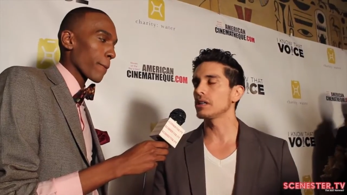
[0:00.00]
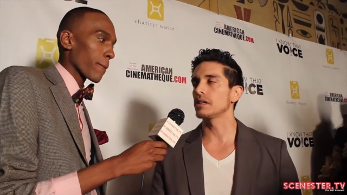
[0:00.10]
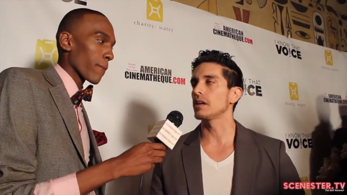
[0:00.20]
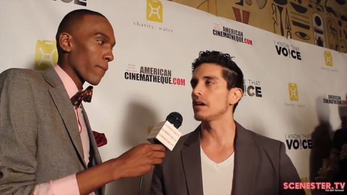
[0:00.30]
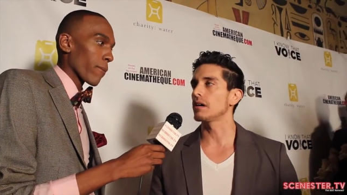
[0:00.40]

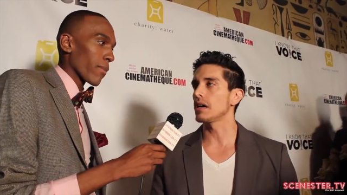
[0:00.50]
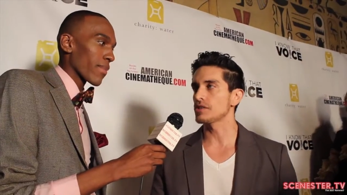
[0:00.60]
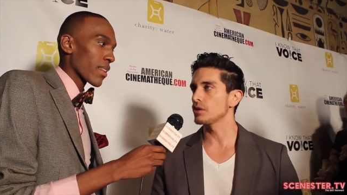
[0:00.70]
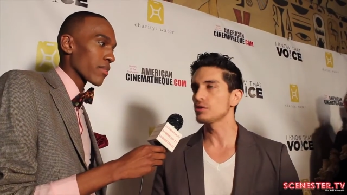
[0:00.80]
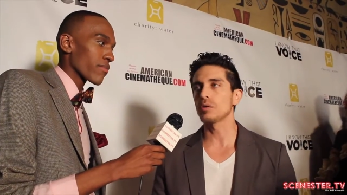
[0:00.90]
Speaker 1: and uh,
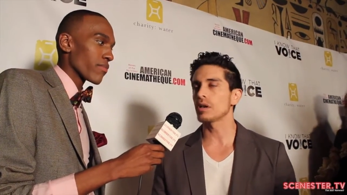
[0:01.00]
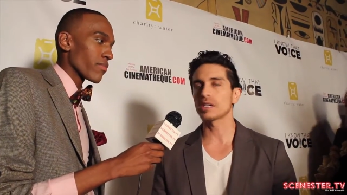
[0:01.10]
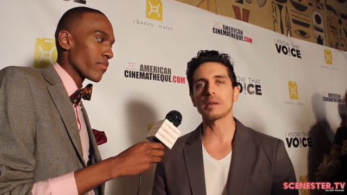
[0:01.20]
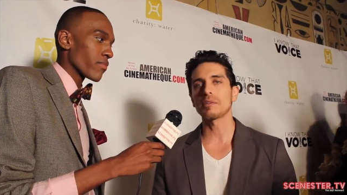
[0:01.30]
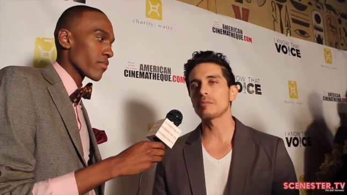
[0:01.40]
I still do
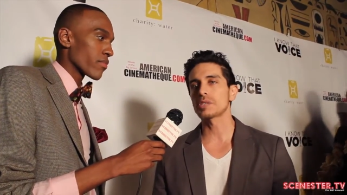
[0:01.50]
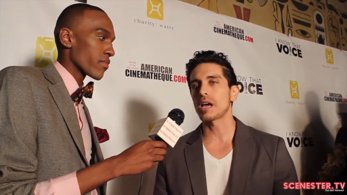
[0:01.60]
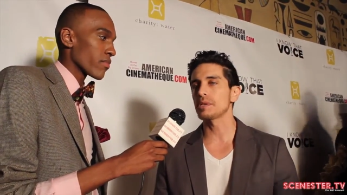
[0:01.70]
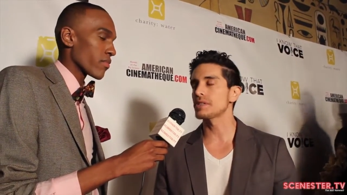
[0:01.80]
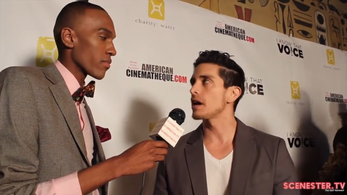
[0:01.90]
on camera from
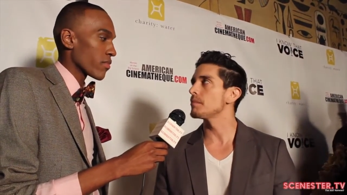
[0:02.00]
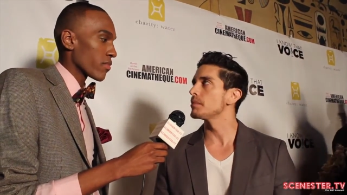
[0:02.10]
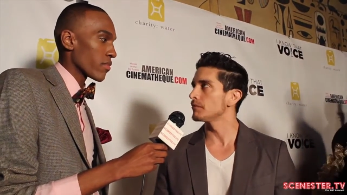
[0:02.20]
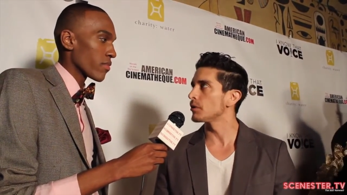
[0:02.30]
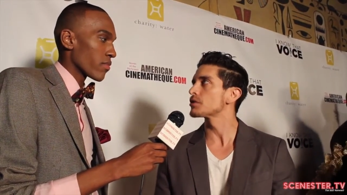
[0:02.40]
time to
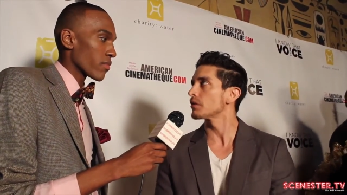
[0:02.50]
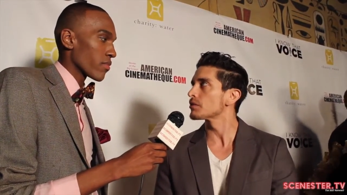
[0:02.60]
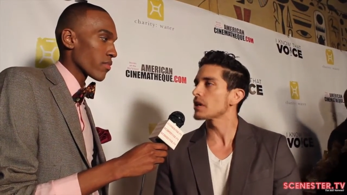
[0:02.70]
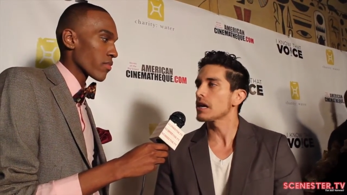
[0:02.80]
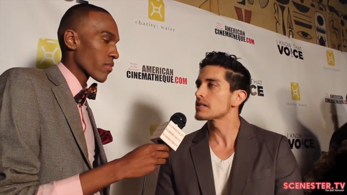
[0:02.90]
time. But
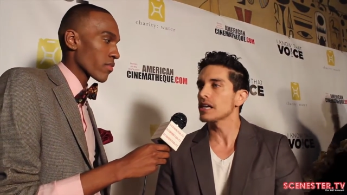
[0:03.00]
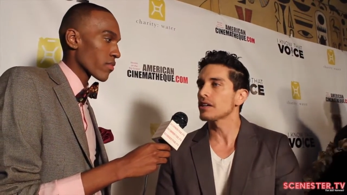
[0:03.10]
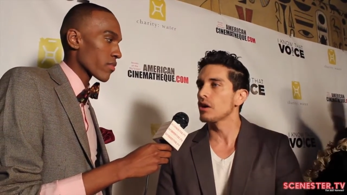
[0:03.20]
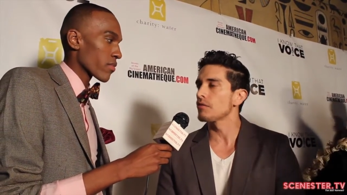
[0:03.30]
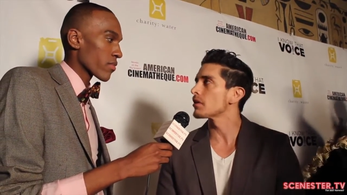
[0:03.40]
voiceover's kind of
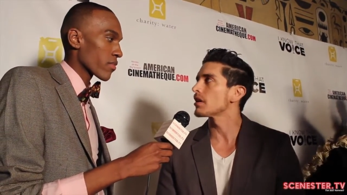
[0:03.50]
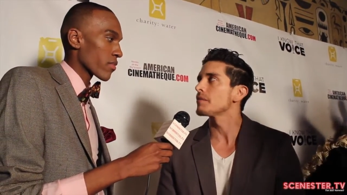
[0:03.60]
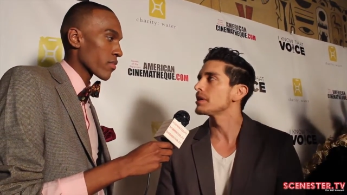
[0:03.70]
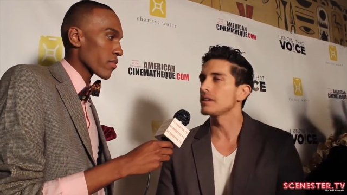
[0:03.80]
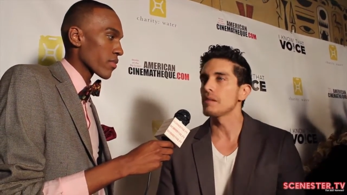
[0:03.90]
taken over, and
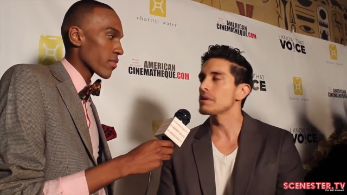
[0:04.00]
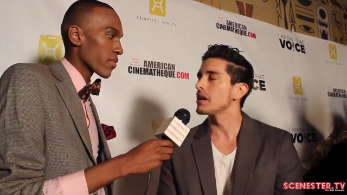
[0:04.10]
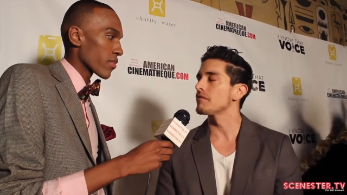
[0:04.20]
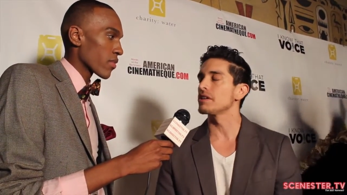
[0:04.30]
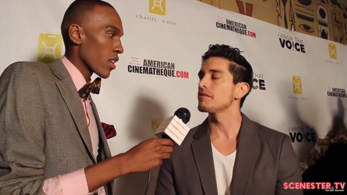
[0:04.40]
I've been I've
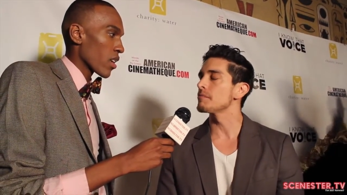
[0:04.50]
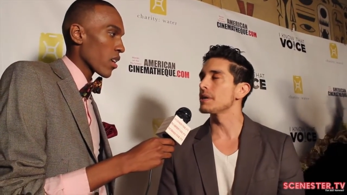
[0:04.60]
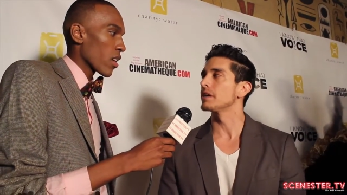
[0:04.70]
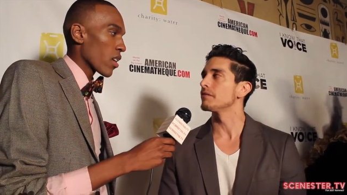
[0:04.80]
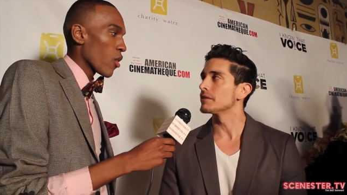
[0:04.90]
been loving every
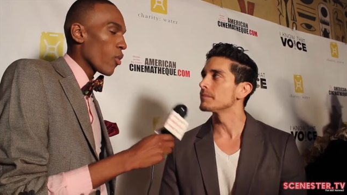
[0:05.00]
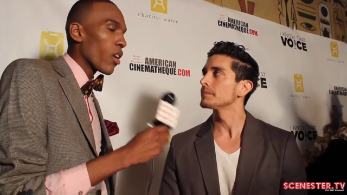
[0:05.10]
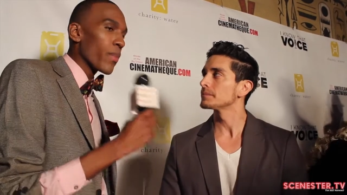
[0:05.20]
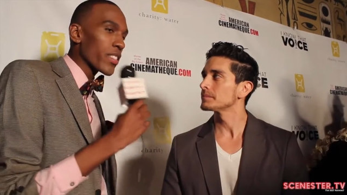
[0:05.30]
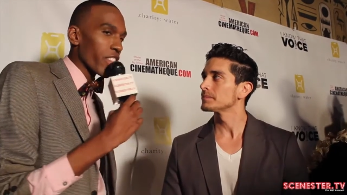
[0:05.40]
minute of it.
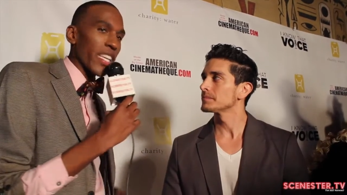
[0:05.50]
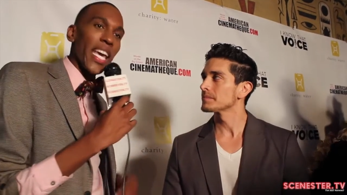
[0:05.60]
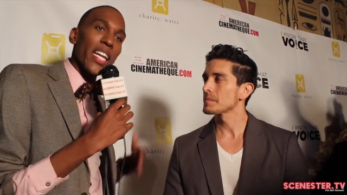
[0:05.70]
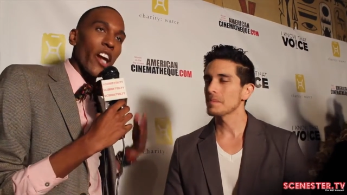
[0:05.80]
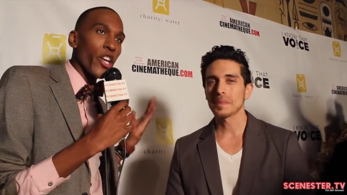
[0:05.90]
Speaker 2: Well, Mr.
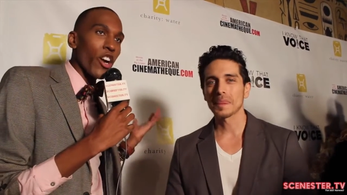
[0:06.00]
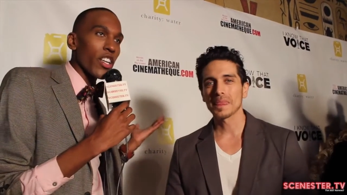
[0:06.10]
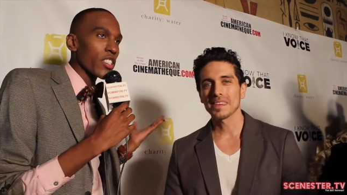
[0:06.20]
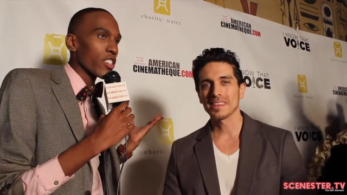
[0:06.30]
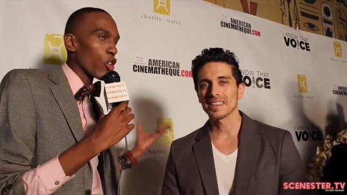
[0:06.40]
Keaton, are you
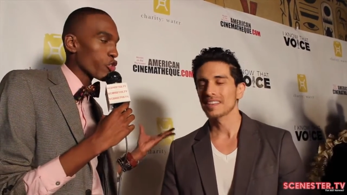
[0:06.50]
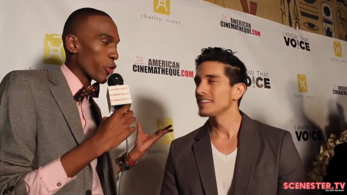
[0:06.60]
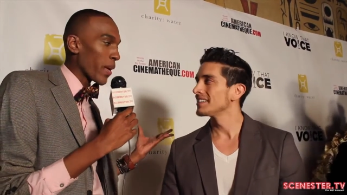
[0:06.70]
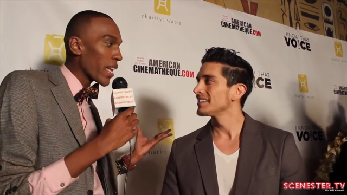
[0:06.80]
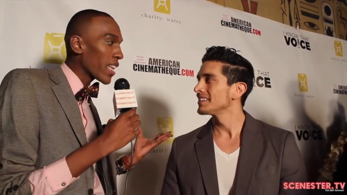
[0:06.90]
on
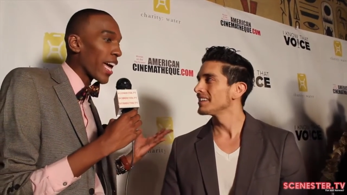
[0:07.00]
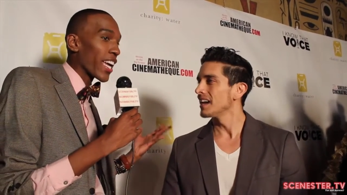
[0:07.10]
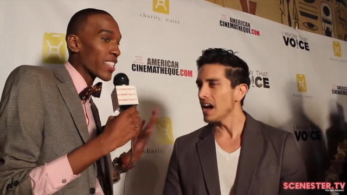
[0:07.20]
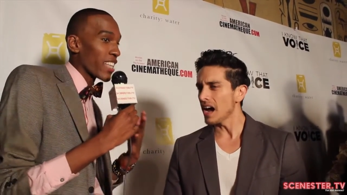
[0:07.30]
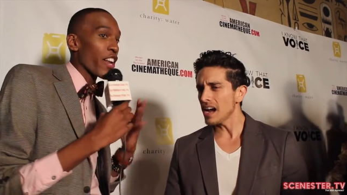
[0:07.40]
social media?
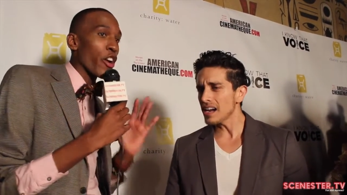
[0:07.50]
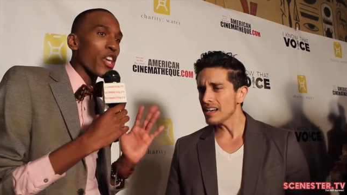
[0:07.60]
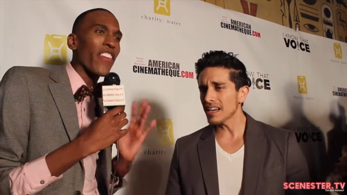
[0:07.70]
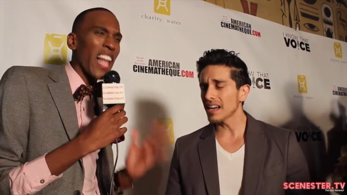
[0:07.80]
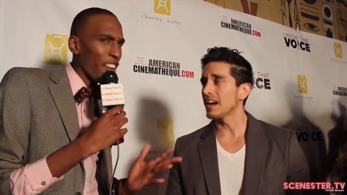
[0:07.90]
Like, because I know
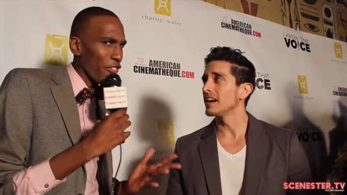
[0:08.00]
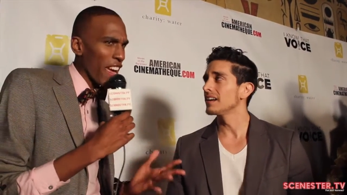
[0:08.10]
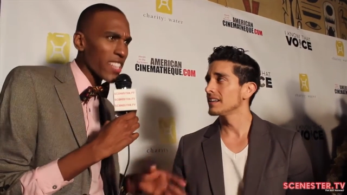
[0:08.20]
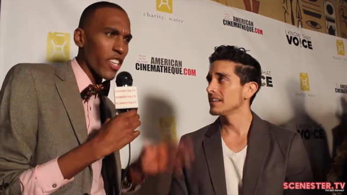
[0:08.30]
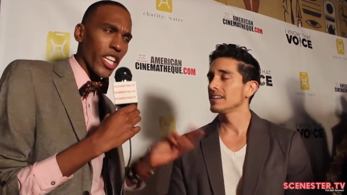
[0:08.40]
you have a lot of
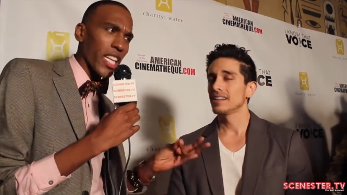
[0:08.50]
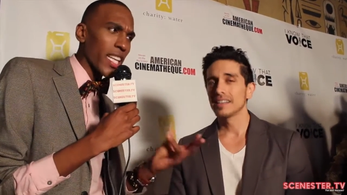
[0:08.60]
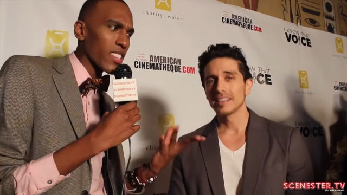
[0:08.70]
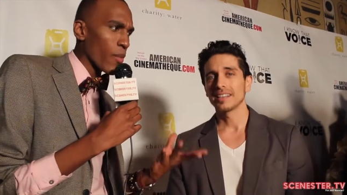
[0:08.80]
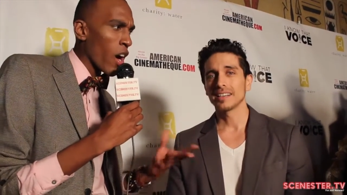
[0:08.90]
fans.
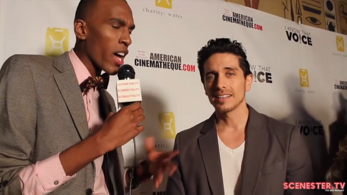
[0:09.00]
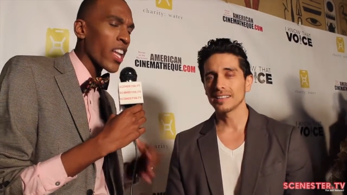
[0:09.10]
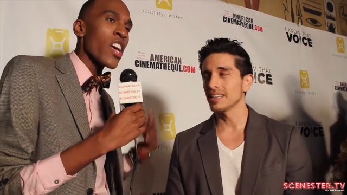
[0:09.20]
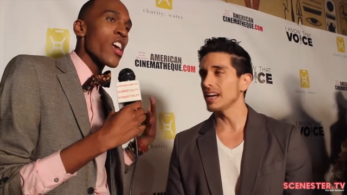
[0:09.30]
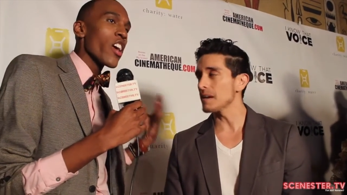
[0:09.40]
Hercules, come
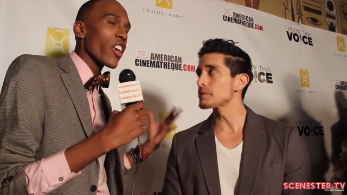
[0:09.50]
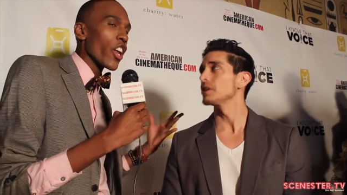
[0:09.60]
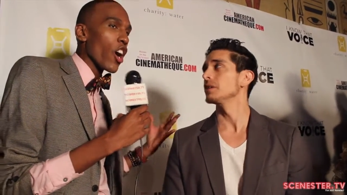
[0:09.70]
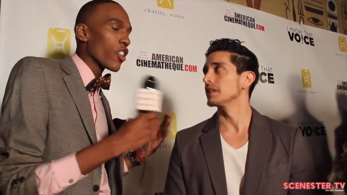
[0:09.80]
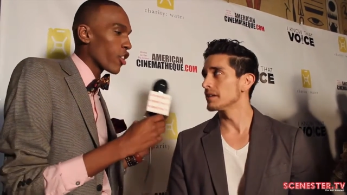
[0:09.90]
on. Yeah,
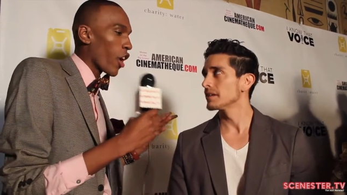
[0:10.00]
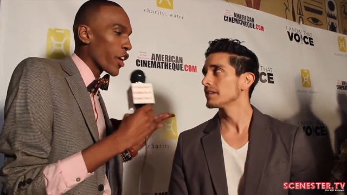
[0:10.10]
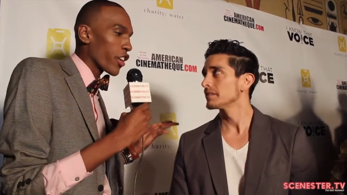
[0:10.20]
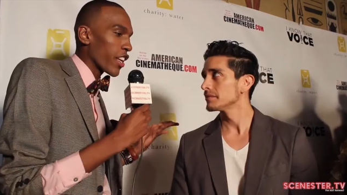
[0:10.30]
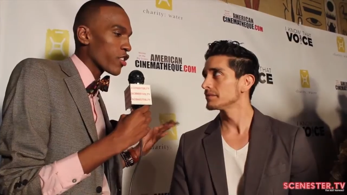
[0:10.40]
you know, so
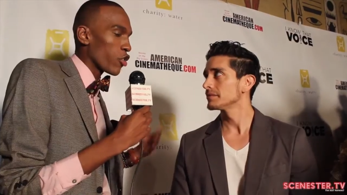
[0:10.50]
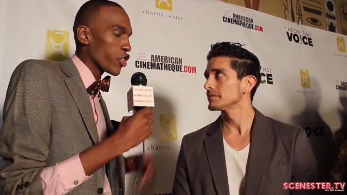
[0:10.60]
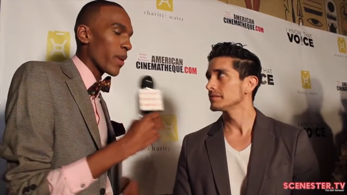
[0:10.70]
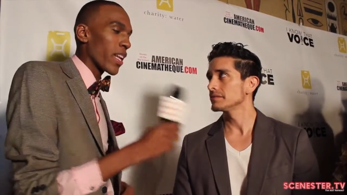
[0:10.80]
are you on any social